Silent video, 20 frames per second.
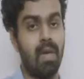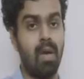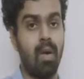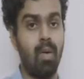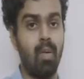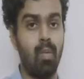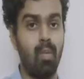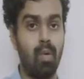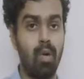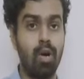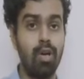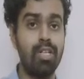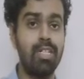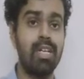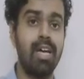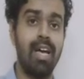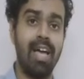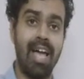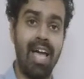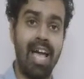what
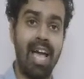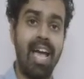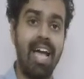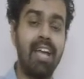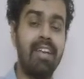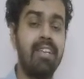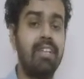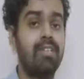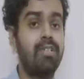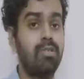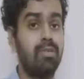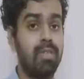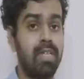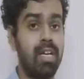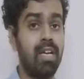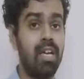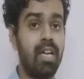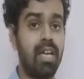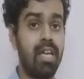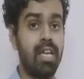added to the
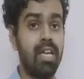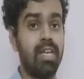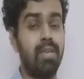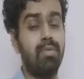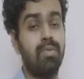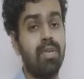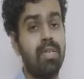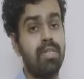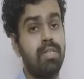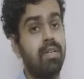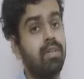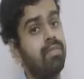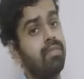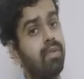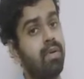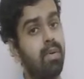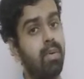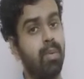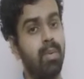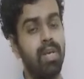interest of
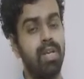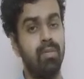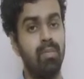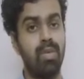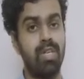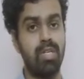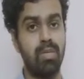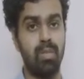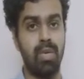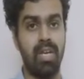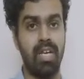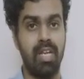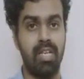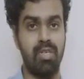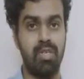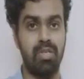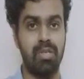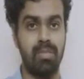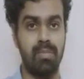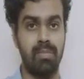Greenwich Village.